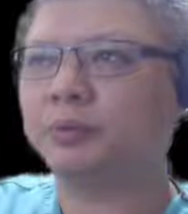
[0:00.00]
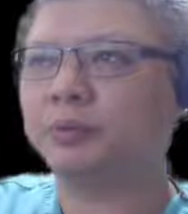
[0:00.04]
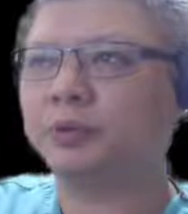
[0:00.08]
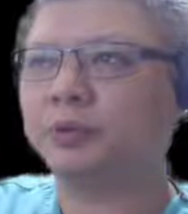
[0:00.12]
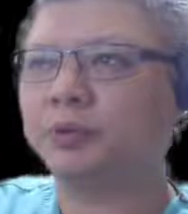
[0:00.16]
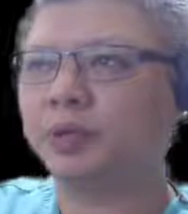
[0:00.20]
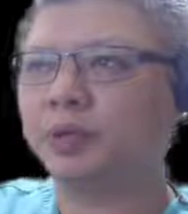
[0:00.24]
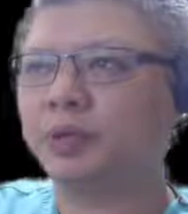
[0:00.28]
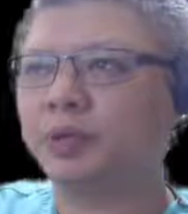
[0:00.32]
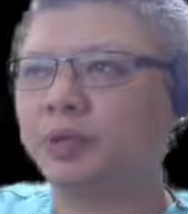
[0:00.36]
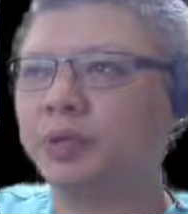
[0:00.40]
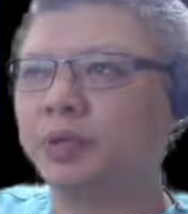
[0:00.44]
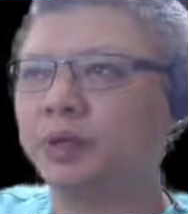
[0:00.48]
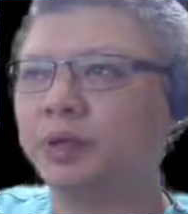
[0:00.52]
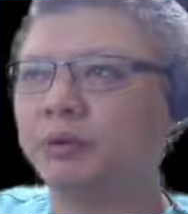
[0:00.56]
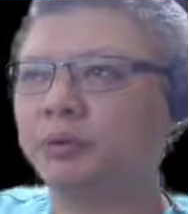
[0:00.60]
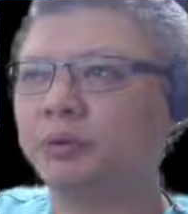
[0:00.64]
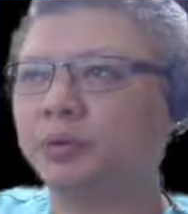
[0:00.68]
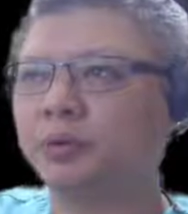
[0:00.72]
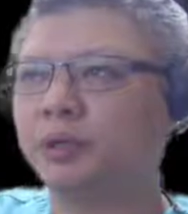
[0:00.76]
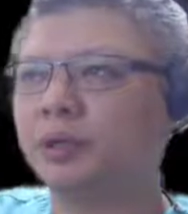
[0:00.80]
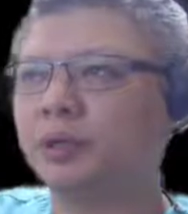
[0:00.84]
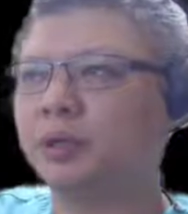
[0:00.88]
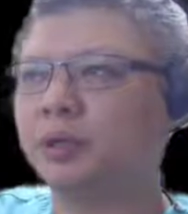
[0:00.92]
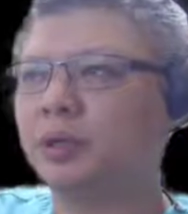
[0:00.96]
be taken out,
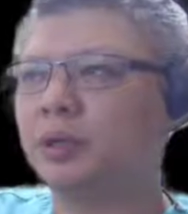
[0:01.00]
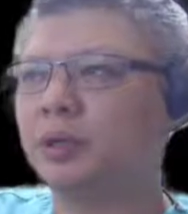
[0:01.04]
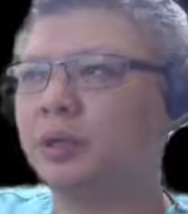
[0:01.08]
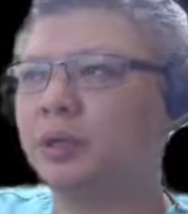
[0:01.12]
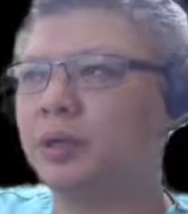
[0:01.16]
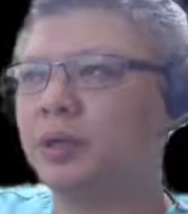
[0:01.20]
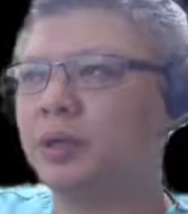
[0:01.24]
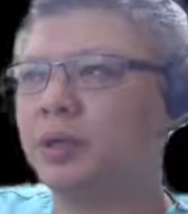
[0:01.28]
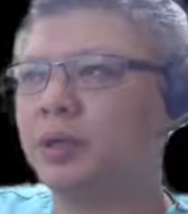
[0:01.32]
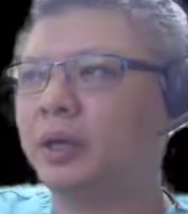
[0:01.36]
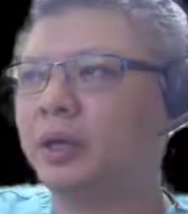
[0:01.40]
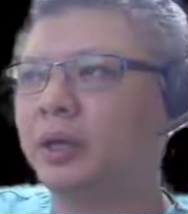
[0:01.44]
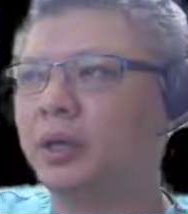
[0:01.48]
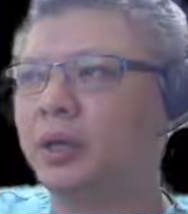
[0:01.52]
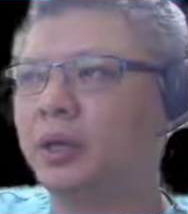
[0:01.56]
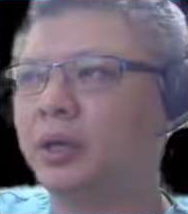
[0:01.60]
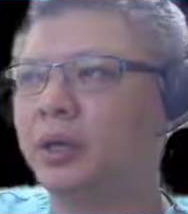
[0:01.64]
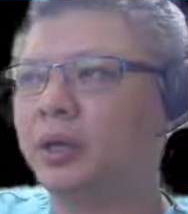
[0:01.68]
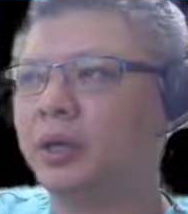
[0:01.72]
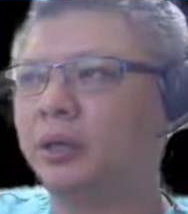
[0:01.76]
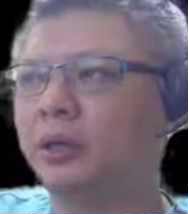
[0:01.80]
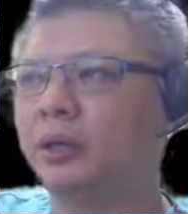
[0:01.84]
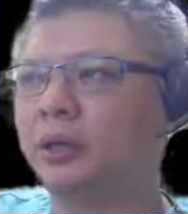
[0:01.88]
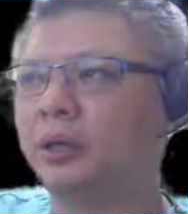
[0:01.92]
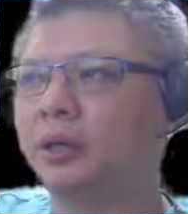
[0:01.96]

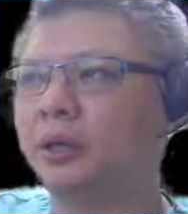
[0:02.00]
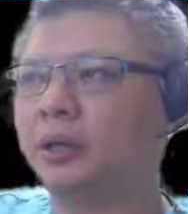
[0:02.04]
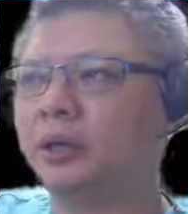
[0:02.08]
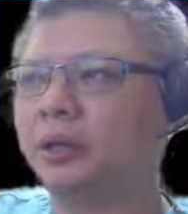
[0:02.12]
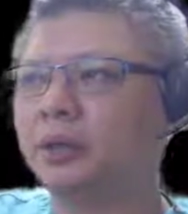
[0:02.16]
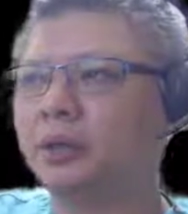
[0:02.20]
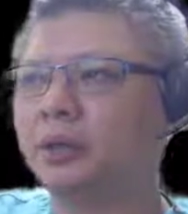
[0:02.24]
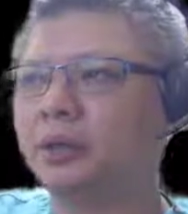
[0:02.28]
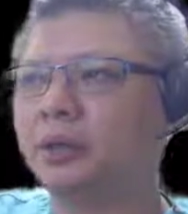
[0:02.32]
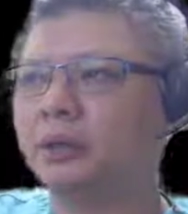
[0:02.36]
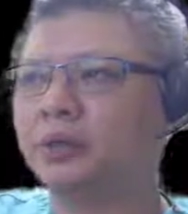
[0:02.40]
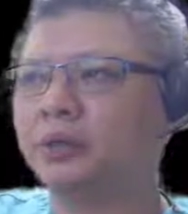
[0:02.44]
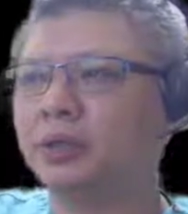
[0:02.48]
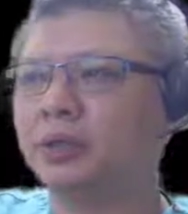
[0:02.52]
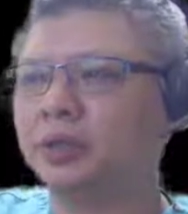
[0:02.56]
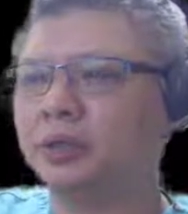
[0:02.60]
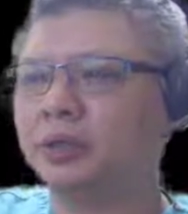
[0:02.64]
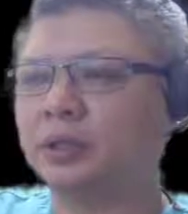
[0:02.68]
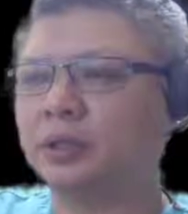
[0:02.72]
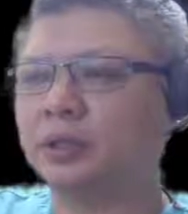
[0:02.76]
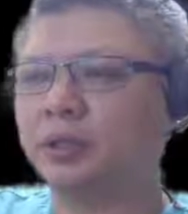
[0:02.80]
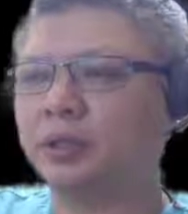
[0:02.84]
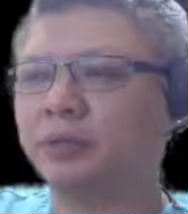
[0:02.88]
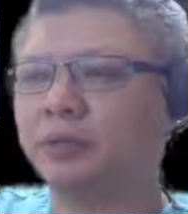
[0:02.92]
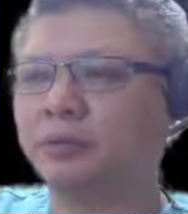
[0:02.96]
and
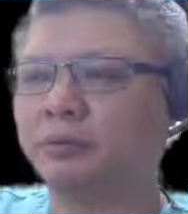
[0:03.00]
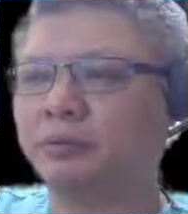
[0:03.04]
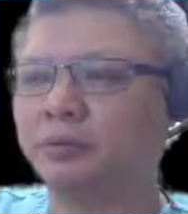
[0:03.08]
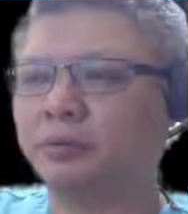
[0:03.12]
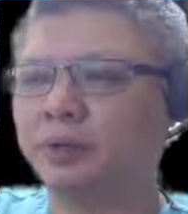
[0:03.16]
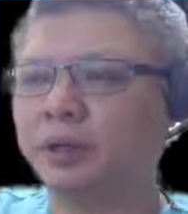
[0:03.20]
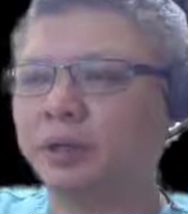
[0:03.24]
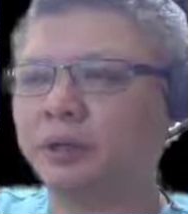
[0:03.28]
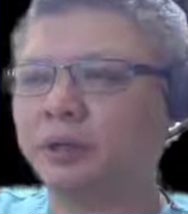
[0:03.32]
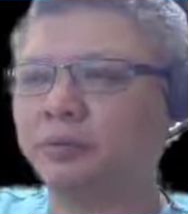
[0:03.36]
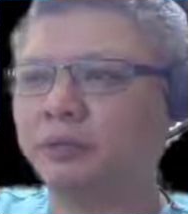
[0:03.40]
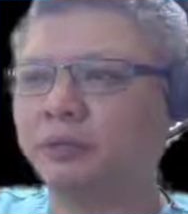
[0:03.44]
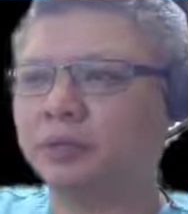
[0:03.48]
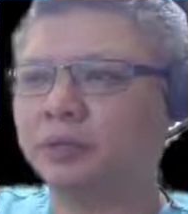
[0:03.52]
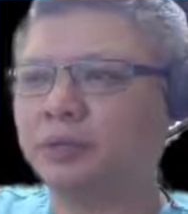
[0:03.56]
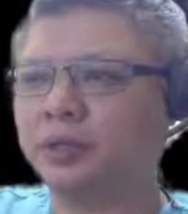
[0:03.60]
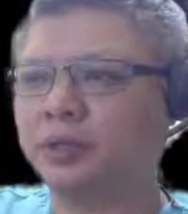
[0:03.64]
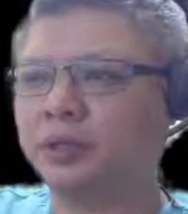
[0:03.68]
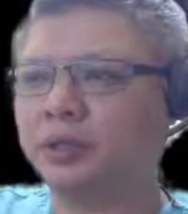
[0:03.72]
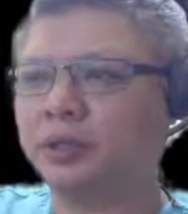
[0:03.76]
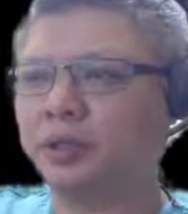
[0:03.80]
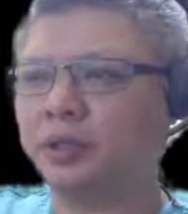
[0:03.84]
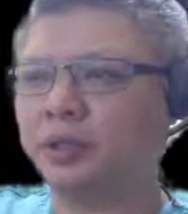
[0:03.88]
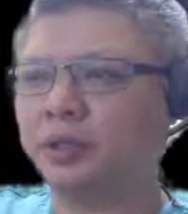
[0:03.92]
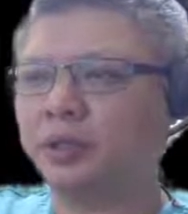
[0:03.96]
suddenly we can see
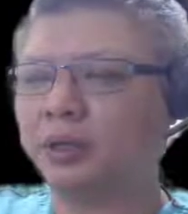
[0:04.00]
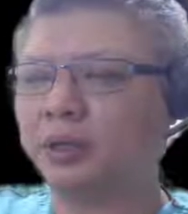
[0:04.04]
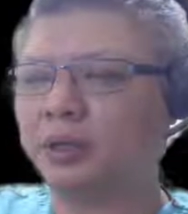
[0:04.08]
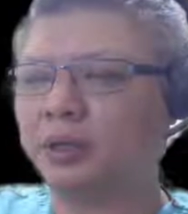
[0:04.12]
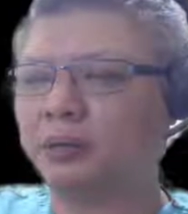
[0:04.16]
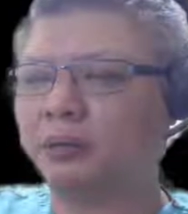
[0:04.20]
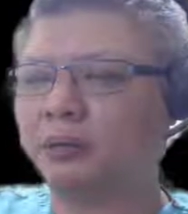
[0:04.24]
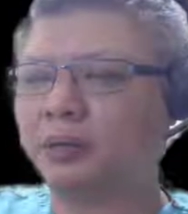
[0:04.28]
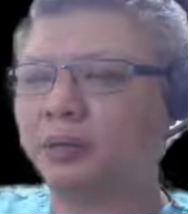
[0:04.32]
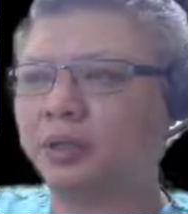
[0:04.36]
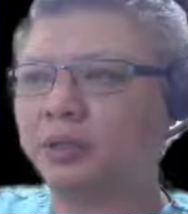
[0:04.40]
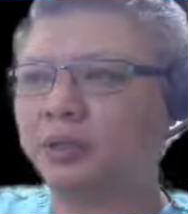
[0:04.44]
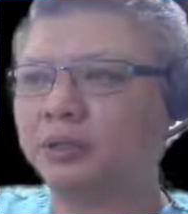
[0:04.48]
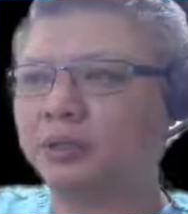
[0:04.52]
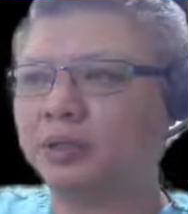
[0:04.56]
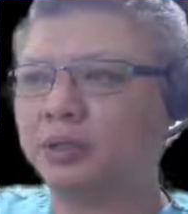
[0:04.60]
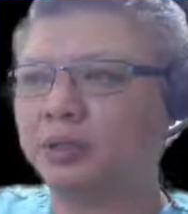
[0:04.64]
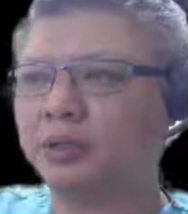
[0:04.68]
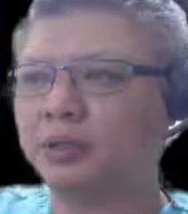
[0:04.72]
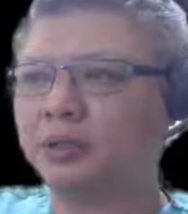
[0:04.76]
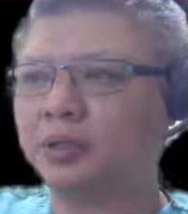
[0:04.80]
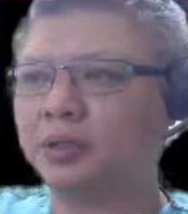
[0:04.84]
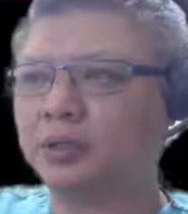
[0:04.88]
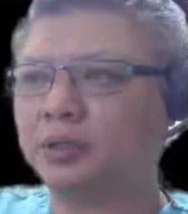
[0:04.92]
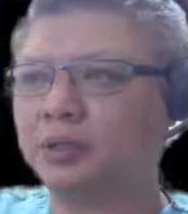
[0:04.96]
that we can
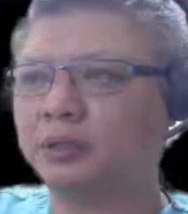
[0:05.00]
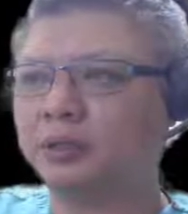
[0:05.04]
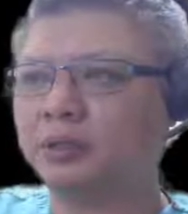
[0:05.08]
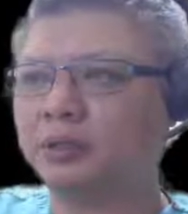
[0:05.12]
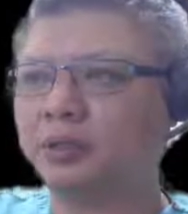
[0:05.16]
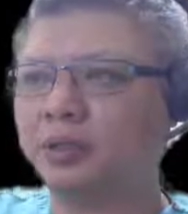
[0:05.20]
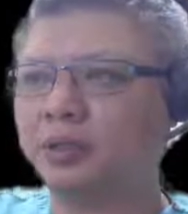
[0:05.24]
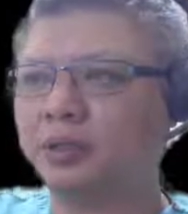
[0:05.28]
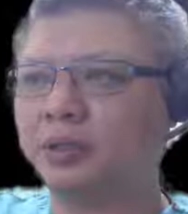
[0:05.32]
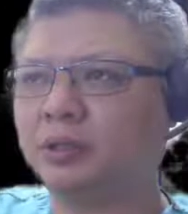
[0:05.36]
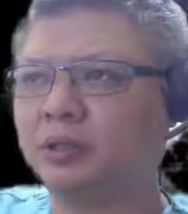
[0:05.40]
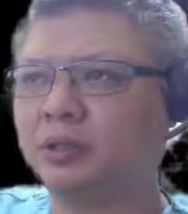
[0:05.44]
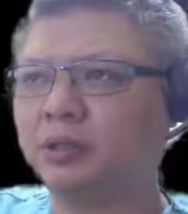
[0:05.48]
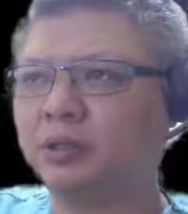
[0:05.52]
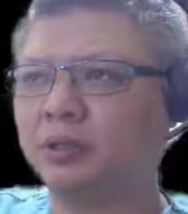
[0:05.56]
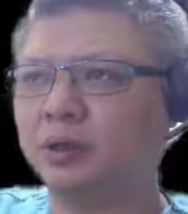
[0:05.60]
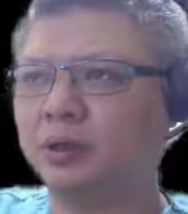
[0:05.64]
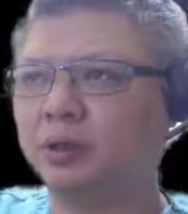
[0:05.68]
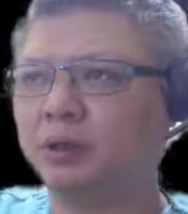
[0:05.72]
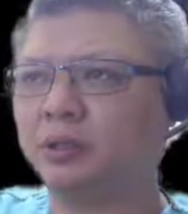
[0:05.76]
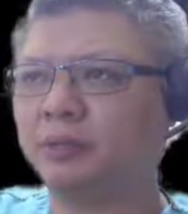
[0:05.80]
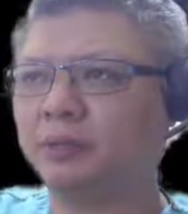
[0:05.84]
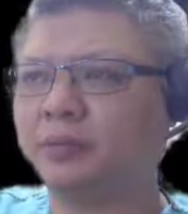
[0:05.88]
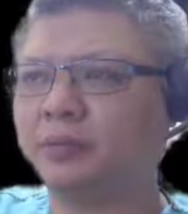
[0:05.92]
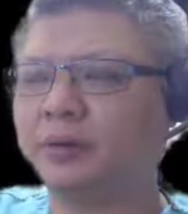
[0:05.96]
sense that there's danger
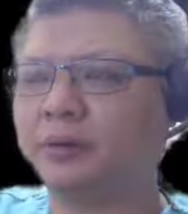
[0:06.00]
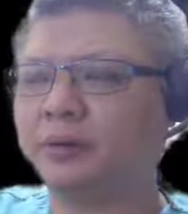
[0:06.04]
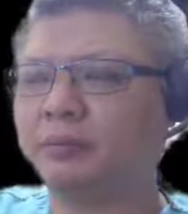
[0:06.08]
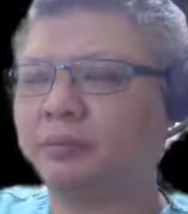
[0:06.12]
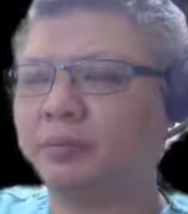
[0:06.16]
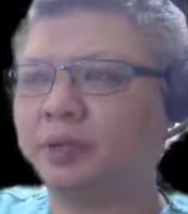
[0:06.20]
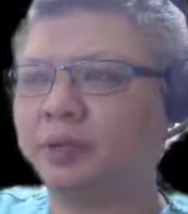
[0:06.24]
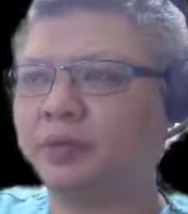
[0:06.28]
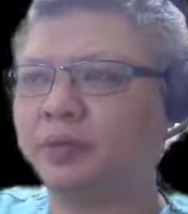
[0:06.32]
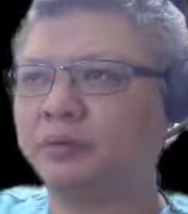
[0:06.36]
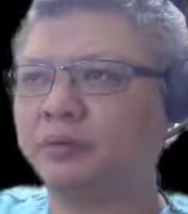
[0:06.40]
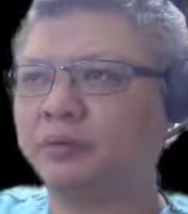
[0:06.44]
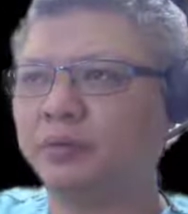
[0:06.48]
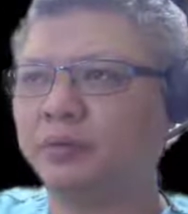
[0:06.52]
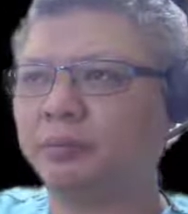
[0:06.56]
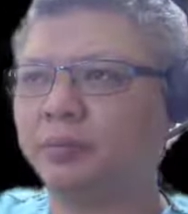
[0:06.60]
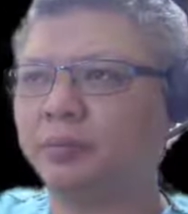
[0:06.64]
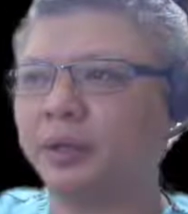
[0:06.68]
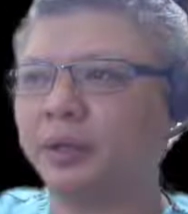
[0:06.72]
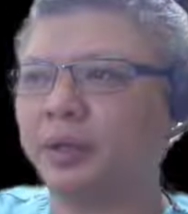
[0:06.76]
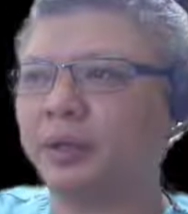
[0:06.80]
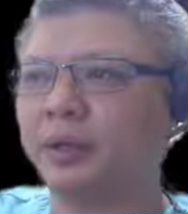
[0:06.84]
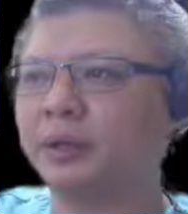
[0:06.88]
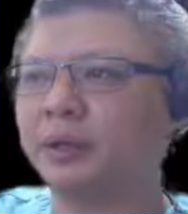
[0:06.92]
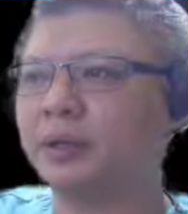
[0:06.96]
all over the place for
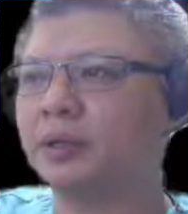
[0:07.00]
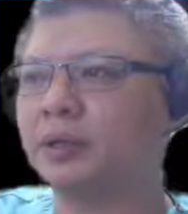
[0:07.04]
black.